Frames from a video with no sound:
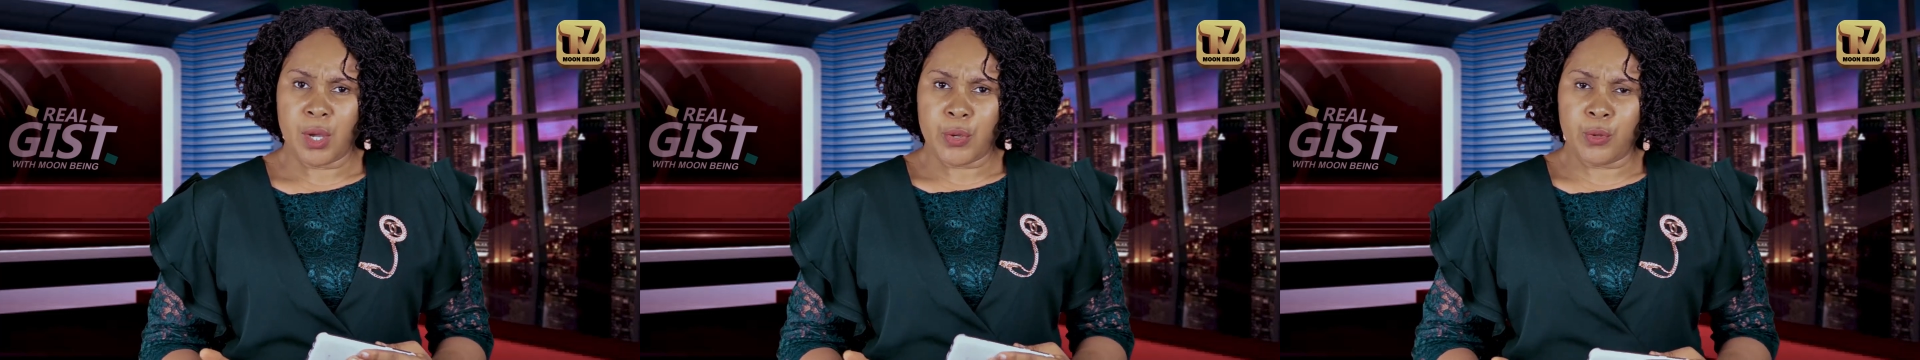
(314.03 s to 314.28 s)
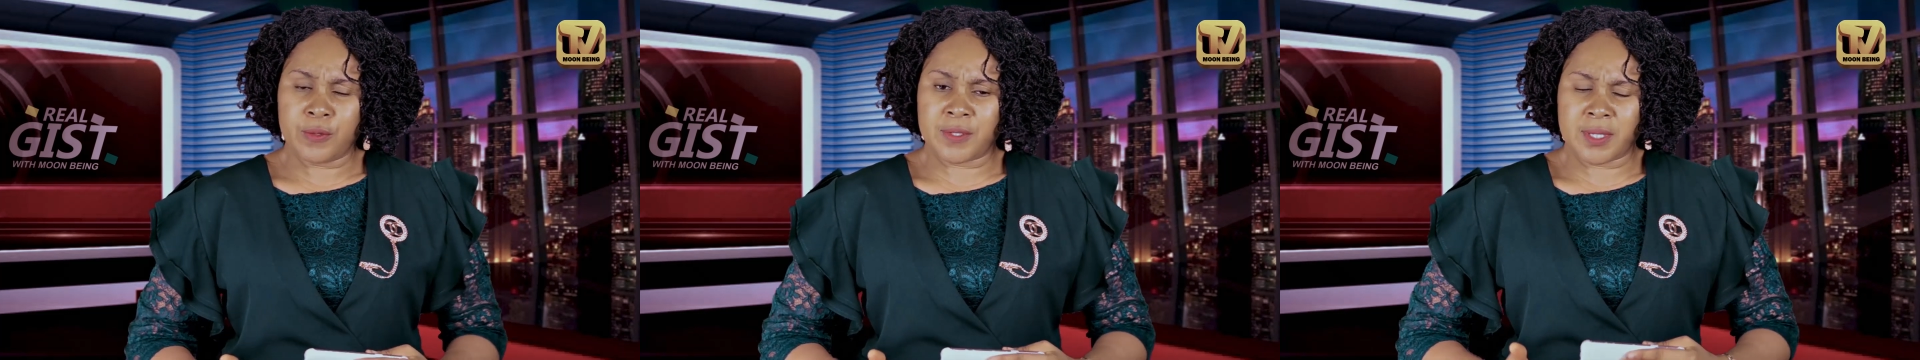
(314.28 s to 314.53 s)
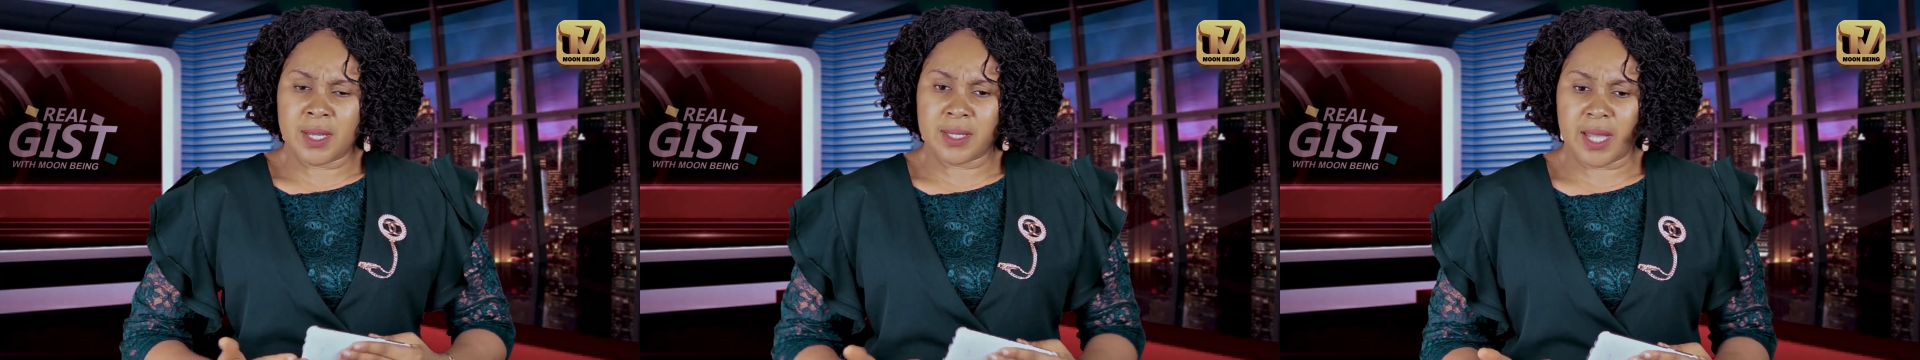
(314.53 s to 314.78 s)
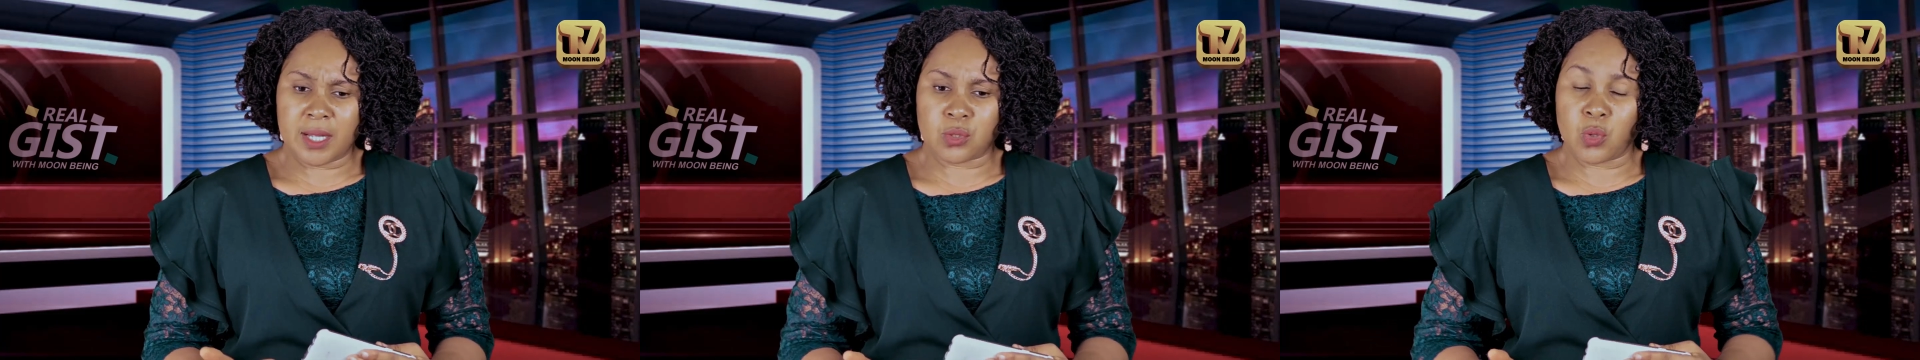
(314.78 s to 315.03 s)
you see
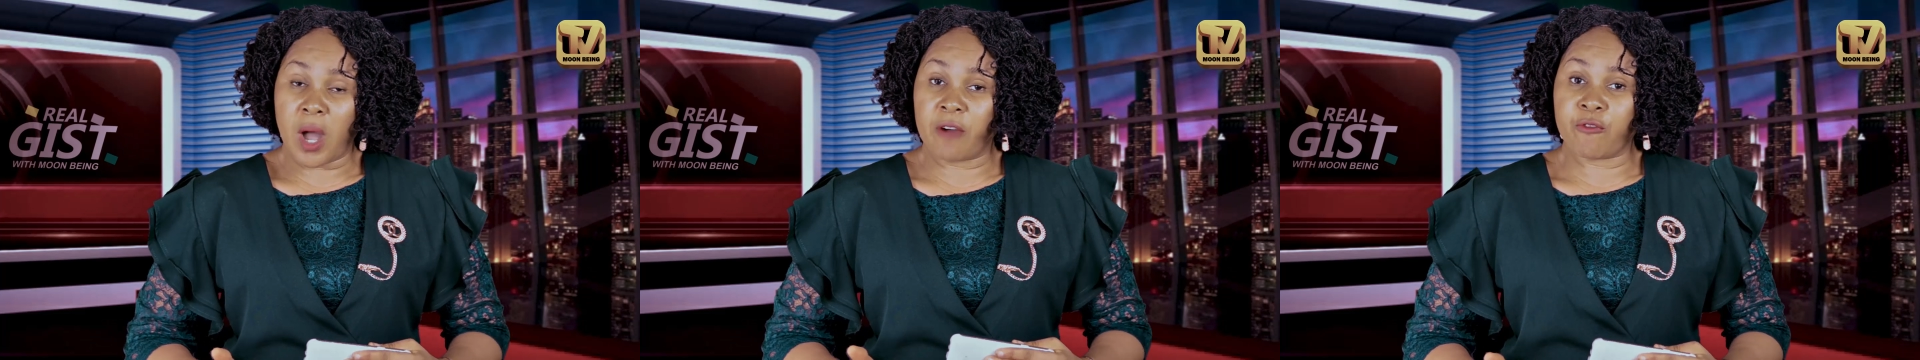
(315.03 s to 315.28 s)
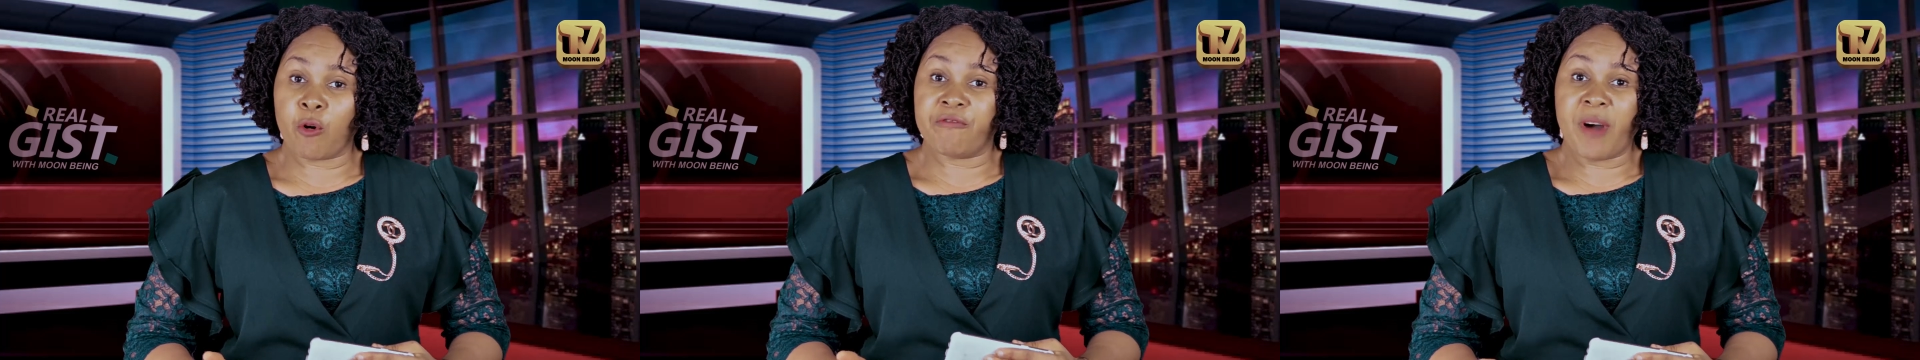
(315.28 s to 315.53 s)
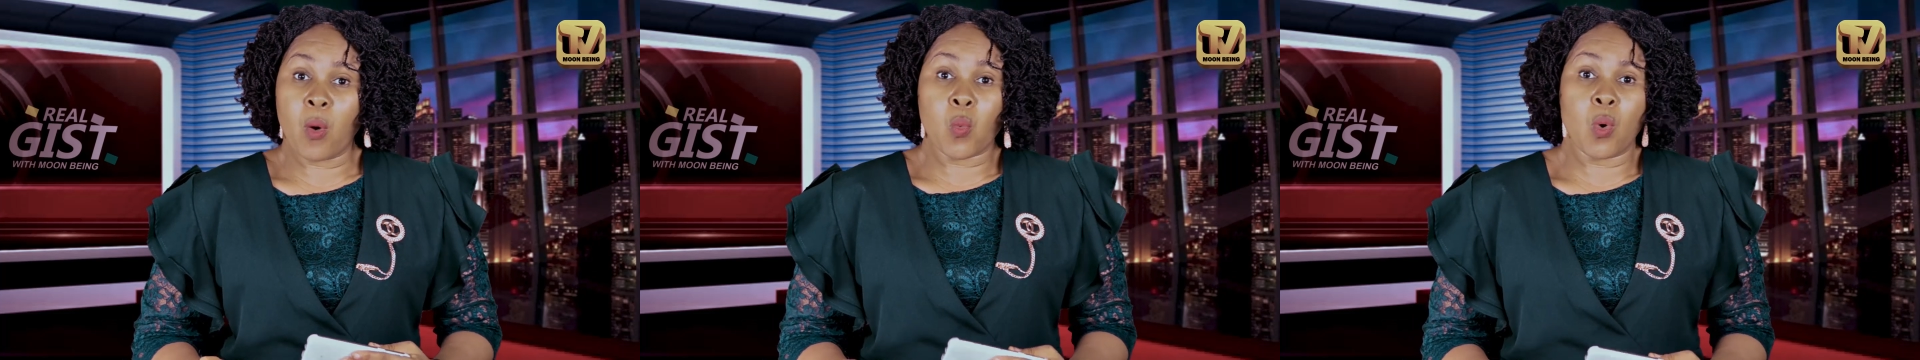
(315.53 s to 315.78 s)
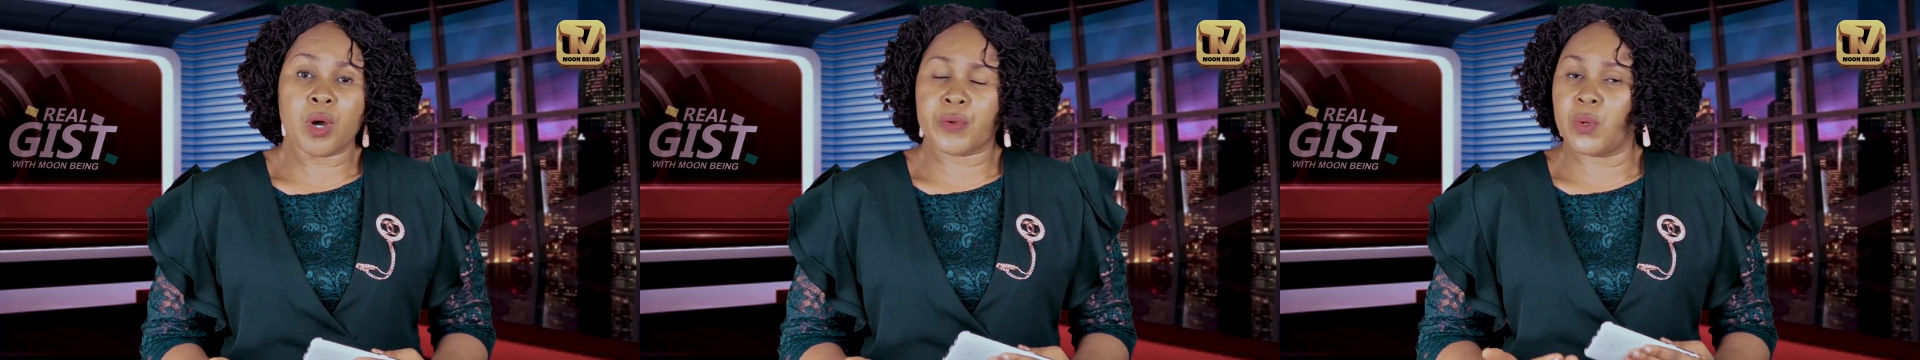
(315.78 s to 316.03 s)
that you have
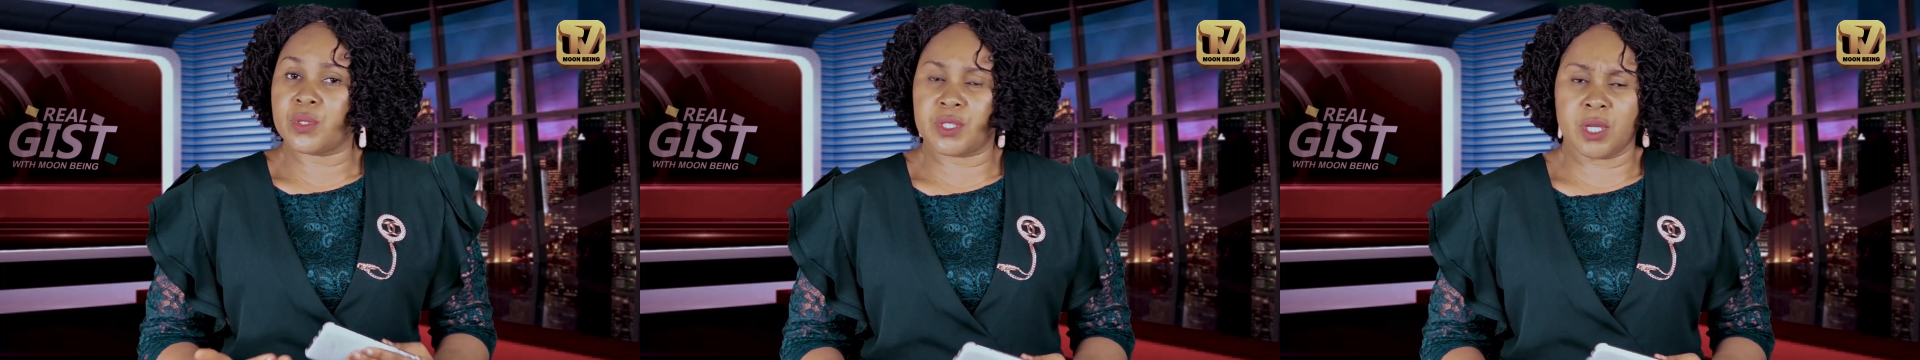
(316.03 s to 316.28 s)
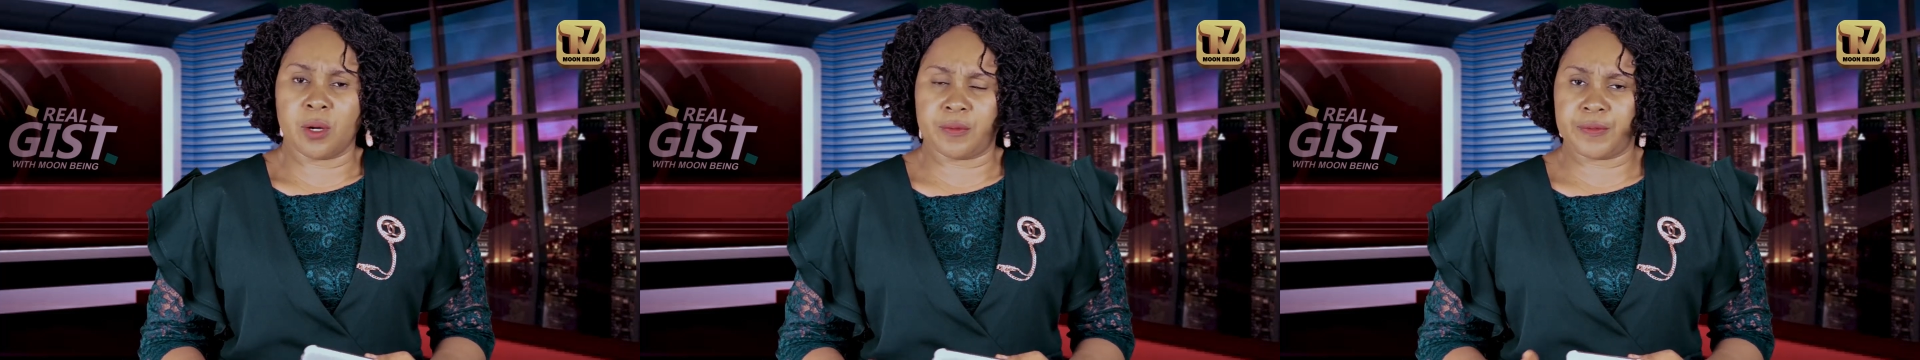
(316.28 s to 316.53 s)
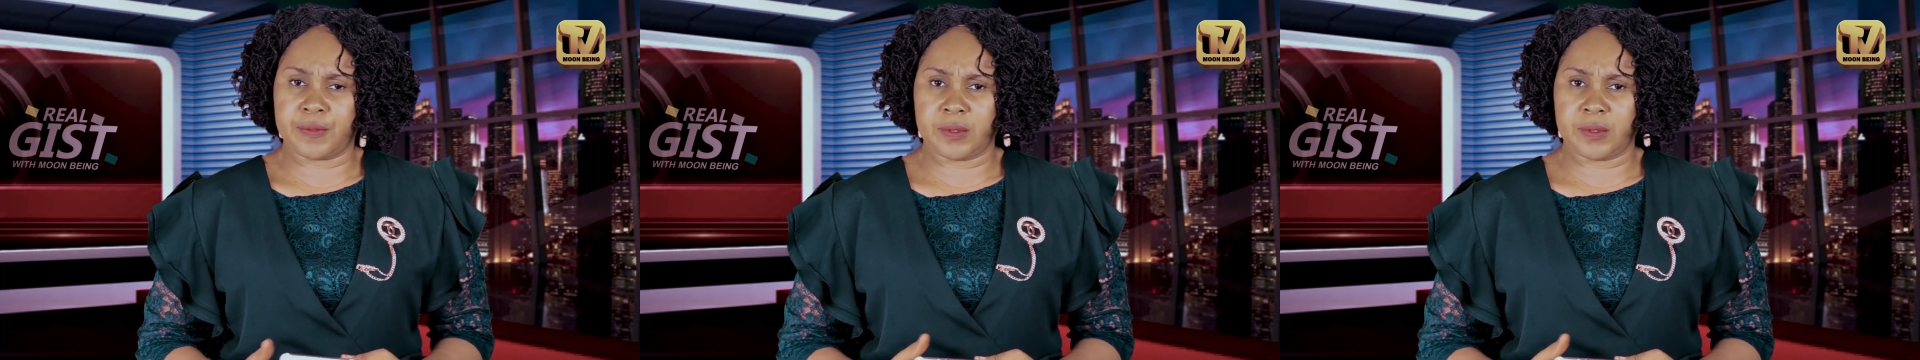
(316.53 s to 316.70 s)
overworked yourself.